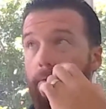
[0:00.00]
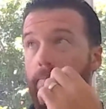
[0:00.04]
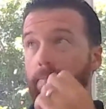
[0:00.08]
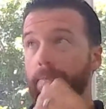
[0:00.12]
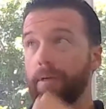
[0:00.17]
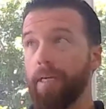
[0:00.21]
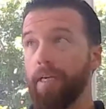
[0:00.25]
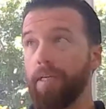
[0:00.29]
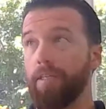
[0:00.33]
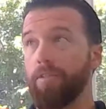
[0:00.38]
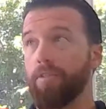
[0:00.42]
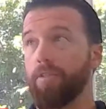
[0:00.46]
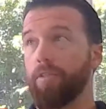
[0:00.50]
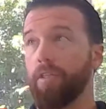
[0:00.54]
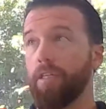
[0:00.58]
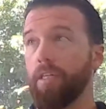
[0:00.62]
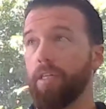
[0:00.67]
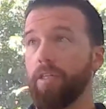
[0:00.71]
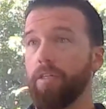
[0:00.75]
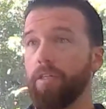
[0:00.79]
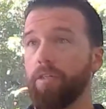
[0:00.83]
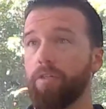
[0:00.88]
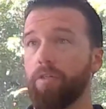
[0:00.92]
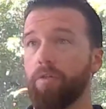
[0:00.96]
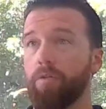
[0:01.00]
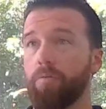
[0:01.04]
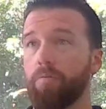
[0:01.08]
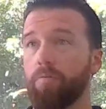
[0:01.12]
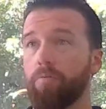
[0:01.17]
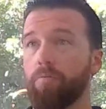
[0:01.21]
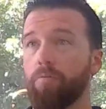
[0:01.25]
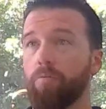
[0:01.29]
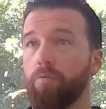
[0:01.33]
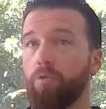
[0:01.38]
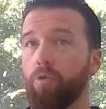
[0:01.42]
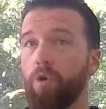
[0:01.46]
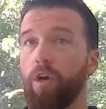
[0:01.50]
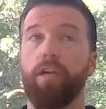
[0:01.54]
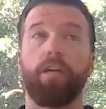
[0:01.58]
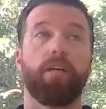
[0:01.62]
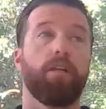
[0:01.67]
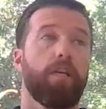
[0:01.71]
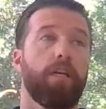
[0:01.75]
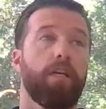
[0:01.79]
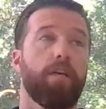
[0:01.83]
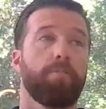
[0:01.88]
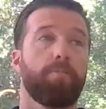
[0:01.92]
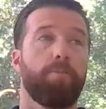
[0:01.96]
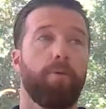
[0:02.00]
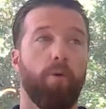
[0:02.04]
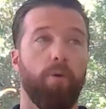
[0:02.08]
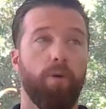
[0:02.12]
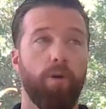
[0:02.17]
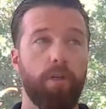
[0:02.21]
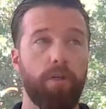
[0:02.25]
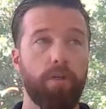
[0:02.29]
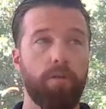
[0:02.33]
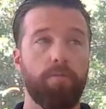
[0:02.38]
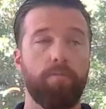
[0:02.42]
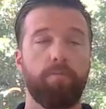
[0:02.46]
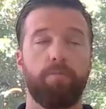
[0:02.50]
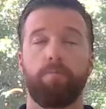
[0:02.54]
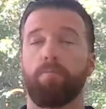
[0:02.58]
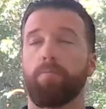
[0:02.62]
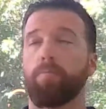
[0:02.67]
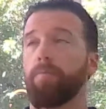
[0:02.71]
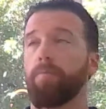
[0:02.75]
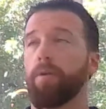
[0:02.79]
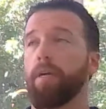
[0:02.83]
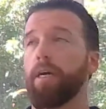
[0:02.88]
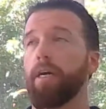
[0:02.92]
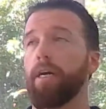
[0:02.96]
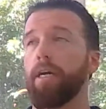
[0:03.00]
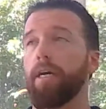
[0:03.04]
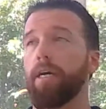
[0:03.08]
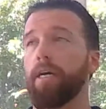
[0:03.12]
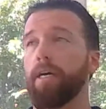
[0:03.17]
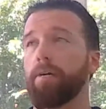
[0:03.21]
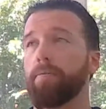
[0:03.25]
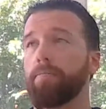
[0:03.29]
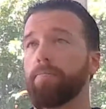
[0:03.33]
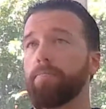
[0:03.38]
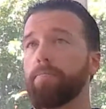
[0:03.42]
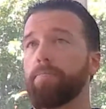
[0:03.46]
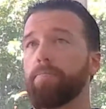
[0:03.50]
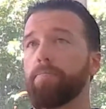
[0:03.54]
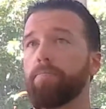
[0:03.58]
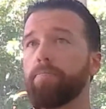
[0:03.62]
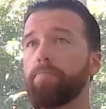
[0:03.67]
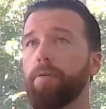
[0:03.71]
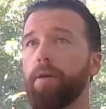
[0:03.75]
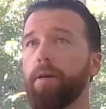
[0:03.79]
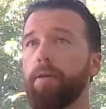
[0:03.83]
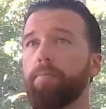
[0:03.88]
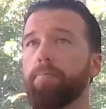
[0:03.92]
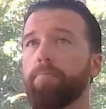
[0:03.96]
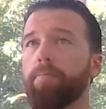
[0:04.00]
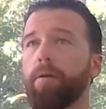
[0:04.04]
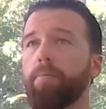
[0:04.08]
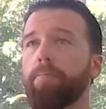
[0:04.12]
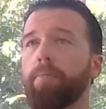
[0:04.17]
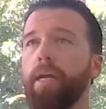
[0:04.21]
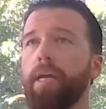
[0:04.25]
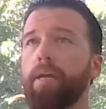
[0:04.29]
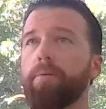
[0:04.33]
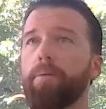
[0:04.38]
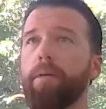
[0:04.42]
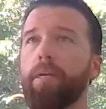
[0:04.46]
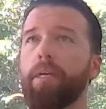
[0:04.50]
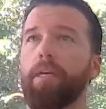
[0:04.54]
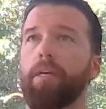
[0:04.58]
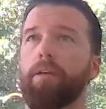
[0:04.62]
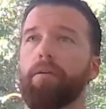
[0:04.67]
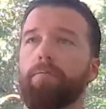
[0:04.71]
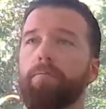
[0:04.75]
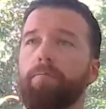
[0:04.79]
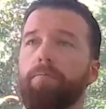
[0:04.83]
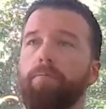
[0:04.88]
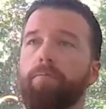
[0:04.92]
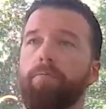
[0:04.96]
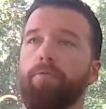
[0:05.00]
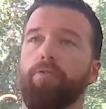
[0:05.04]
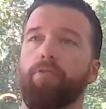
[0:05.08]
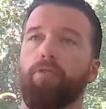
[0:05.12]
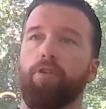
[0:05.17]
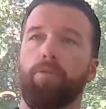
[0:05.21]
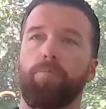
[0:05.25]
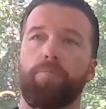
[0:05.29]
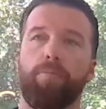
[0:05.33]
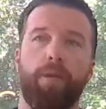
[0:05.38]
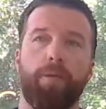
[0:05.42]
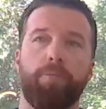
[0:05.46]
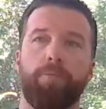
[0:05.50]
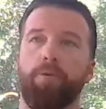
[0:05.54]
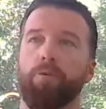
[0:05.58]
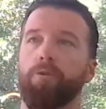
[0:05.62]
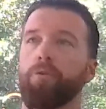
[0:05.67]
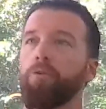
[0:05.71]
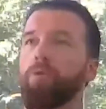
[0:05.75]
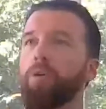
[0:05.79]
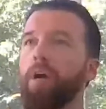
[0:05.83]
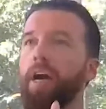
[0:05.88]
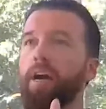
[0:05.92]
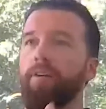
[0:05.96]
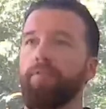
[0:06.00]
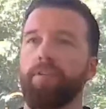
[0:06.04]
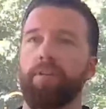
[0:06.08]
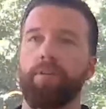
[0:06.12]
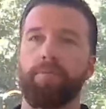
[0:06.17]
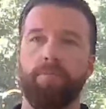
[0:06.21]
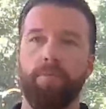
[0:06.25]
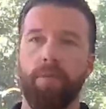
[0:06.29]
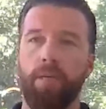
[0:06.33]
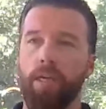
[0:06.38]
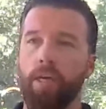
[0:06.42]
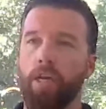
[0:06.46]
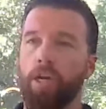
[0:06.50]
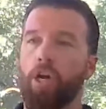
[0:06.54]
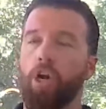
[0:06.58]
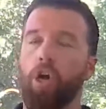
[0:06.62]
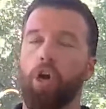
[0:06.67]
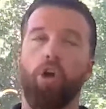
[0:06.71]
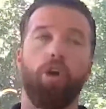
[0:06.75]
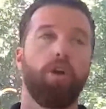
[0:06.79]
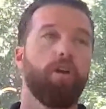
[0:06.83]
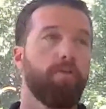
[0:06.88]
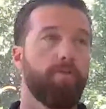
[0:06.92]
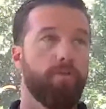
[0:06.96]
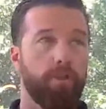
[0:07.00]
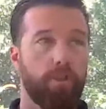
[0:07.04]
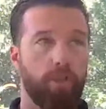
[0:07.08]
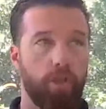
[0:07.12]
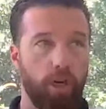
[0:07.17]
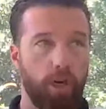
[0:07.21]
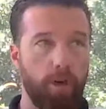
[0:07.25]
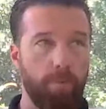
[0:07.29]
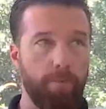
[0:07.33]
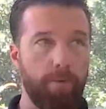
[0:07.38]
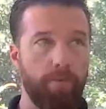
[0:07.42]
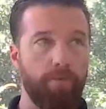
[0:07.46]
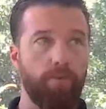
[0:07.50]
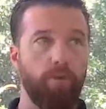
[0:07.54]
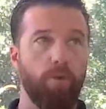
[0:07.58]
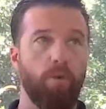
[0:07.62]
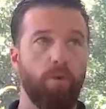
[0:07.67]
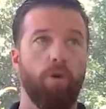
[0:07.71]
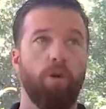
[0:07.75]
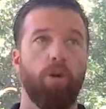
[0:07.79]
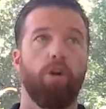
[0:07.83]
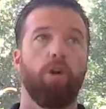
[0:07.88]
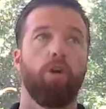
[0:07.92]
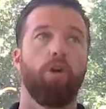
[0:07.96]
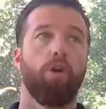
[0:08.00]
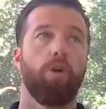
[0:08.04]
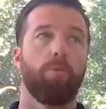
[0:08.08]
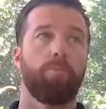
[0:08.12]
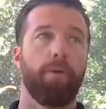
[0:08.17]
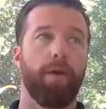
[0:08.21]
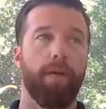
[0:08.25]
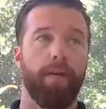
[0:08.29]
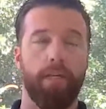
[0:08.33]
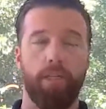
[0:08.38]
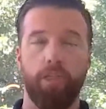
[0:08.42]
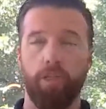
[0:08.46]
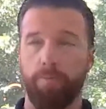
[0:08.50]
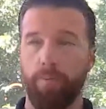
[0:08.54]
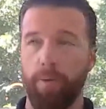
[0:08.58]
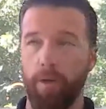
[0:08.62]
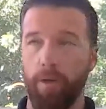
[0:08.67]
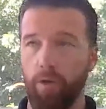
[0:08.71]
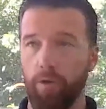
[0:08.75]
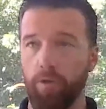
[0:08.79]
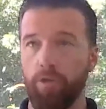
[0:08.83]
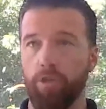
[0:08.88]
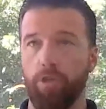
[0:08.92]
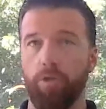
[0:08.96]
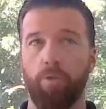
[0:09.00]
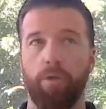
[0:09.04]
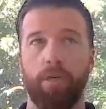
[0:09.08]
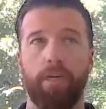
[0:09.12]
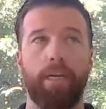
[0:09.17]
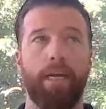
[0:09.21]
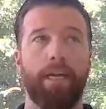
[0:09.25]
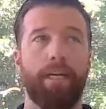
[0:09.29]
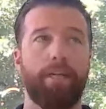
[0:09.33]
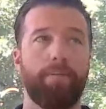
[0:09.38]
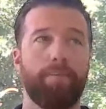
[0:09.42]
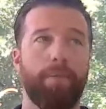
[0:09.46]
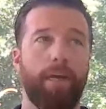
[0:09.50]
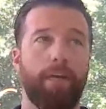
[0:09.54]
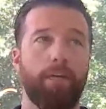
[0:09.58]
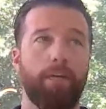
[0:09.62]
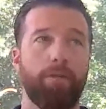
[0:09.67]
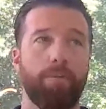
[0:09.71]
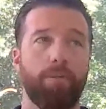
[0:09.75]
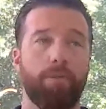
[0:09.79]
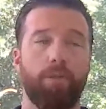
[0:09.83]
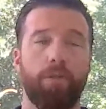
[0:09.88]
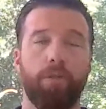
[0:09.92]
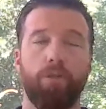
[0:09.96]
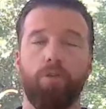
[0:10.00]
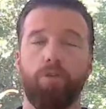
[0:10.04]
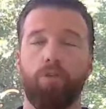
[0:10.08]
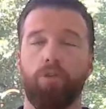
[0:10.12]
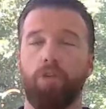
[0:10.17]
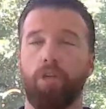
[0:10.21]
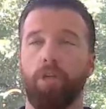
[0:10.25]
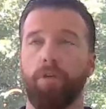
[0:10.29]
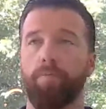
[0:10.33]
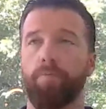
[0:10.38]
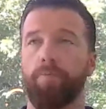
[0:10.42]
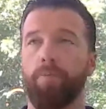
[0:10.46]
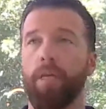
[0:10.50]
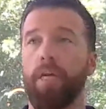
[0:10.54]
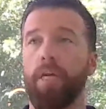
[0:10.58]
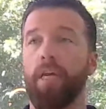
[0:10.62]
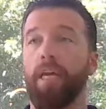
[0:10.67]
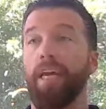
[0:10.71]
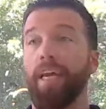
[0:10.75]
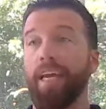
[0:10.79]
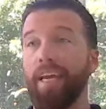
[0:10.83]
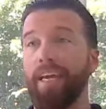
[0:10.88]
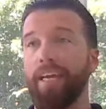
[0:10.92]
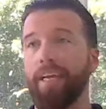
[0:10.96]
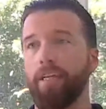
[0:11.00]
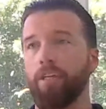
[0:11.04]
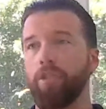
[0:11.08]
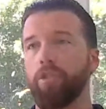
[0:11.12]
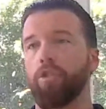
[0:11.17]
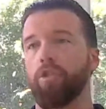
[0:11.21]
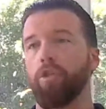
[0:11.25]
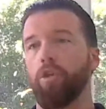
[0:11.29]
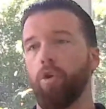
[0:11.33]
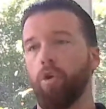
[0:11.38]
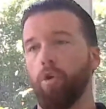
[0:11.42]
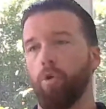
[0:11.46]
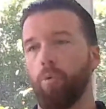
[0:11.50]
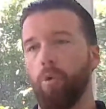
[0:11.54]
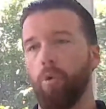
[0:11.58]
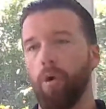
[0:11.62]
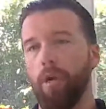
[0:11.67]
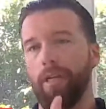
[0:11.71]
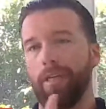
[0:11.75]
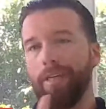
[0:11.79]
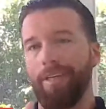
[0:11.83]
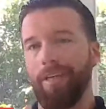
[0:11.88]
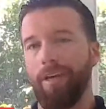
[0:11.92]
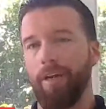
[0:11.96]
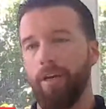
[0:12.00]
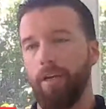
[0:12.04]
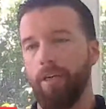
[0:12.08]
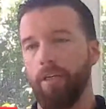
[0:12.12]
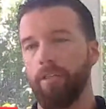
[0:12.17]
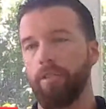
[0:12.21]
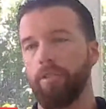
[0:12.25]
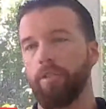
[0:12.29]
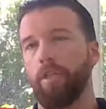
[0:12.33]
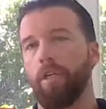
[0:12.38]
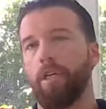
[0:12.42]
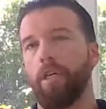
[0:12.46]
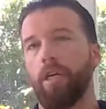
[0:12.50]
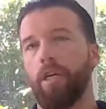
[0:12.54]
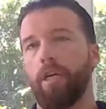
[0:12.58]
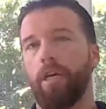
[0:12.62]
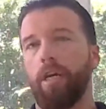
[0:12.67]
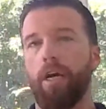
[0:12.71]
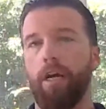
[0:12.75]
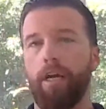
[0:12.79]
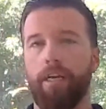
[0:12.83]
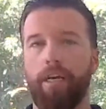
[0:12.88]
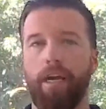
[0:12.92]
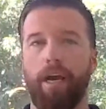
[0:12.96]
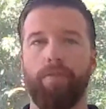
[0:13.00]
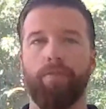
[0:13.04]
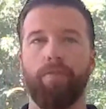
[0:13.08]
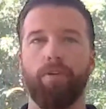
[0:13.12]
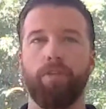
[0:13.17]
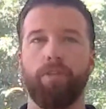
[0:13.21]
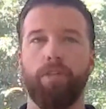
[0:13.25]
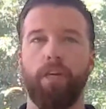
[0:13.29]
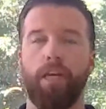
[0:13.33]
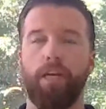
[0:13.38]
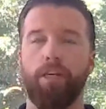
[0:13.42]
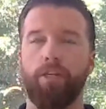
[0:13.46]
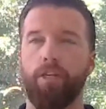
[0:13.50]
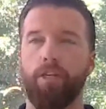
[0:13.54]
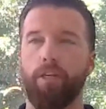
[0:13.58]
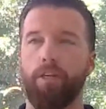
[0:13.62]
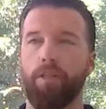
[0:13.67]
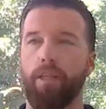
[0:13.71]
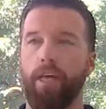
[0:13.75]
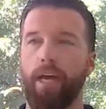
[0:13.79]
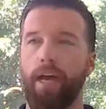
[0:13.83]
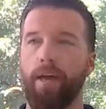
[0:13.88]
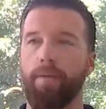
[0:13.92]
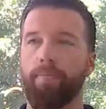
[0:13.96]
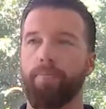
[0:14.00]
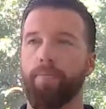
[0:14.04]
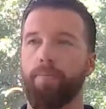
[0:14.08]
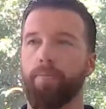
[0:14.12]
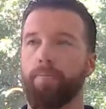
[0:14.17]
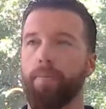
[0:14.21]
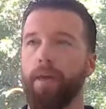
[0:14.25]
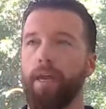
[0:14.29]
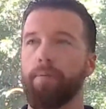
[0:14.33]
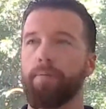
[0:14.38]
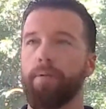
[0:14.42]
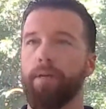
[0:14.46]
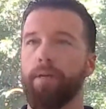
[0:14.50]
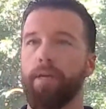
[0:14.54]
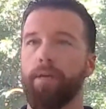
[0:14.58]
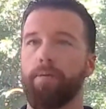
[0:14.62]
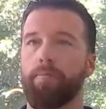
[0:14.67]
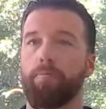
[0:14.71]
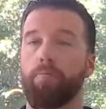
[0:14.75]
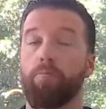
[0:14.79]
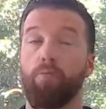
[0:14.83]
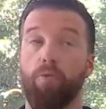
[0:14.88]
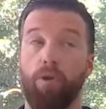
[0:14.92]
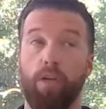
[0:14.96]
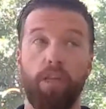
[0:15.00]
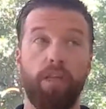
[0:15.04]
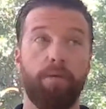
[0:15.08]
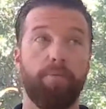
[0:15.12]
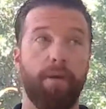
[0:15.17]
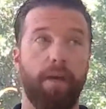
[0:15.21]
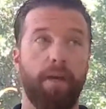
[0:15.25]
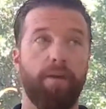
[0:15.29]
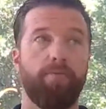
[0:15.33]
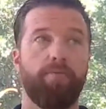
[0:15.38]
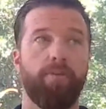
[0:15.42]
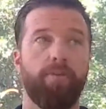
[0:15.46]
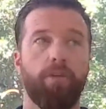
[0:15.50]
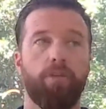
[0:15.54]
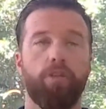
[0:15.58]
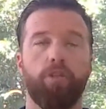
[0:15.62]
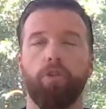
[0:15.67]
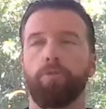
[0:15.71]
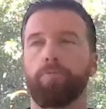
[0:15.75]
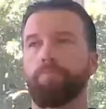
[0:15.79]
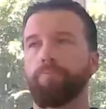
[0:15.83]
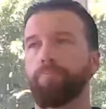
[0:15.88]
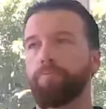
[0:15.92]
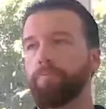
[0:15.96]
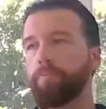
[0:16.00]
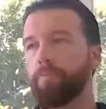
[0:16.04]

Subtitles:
is critically important, but maybe for people who haven't heard of the term before or been exposed to what an ID management solution is or what it does, a conversation that may be really beneficial.